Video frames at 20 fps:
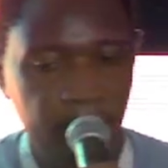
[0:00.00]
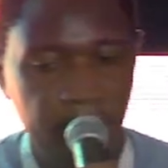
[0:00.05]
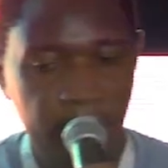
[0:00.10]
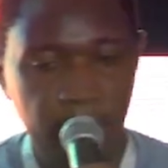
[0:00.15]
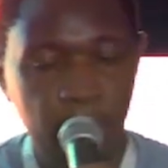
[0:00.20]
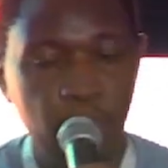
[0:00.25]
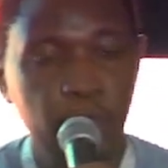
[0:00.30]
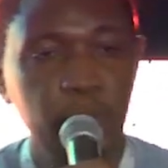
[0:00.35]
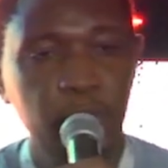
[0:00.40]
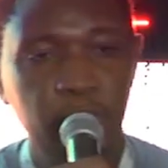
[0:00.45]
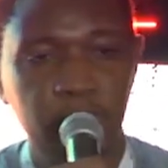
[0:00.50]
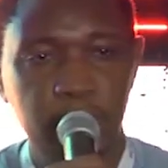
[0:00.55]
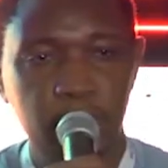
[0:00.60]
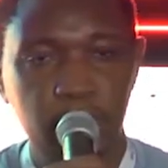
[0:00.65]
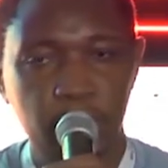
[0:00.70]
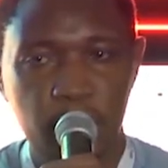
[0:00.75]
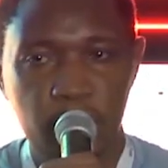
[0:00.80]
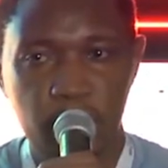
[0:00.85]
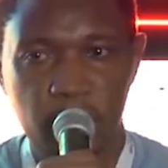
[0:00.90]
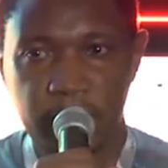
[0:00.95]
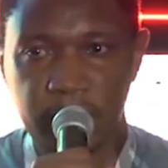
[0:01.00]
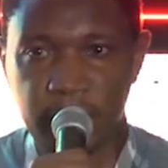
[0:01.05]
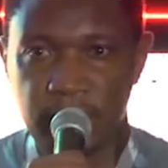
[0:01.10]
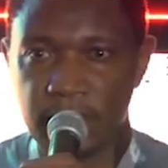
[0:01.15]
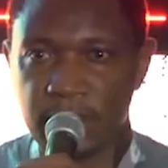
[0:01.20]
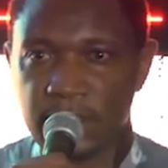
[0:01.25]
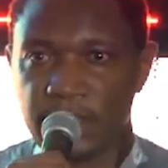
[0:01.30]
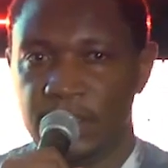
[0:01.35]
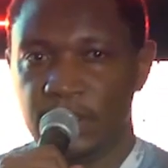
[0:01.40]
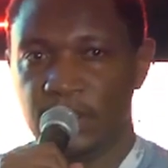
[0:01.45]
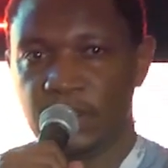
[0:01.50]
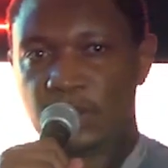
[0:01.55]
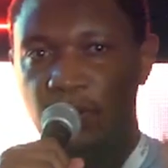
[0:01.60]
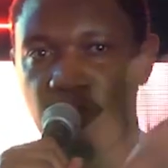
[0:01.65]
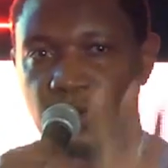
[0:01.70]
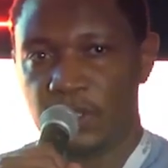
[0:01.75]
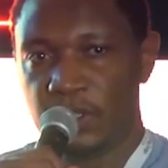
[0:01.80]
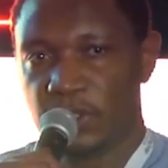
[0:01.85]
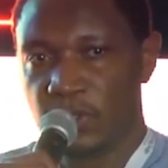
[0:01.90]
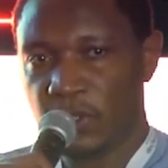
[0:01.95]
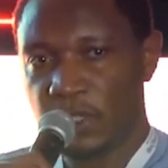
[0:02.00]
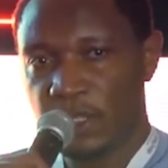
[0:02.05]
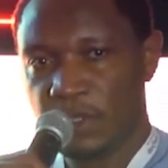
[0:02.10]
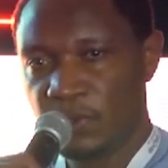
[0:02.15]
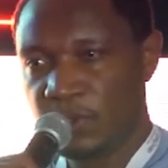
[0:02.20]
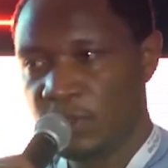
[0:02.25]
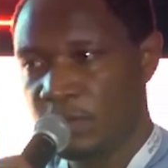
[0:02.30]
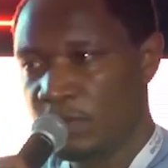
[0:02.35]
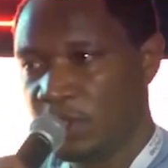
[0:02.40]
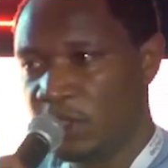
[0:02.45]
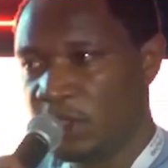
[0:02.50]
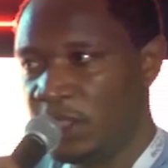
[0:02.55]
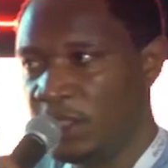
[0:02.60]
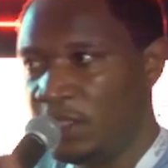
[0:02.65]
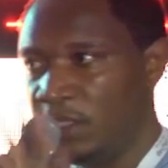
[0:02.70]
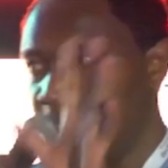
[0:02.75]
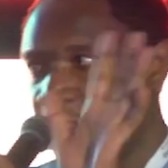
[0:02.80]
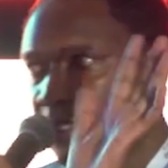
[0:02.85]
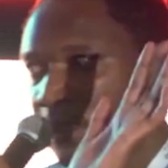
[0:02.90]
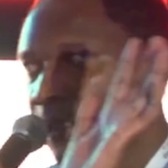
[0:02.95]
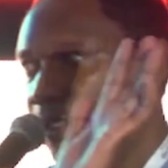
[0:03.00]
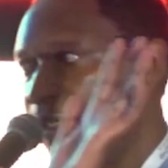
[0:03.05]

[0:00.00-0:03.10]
And all you need to do is install Docker on your machine,